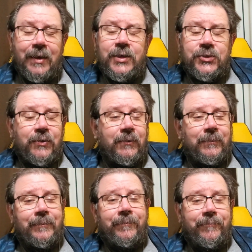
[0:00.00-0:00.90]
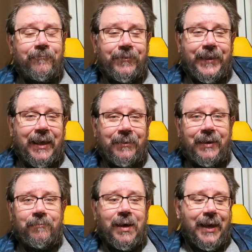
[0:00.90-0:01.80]
So, with that
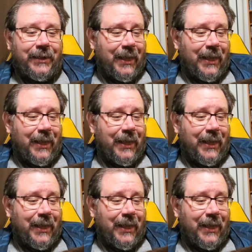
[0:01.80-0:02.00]
in mind,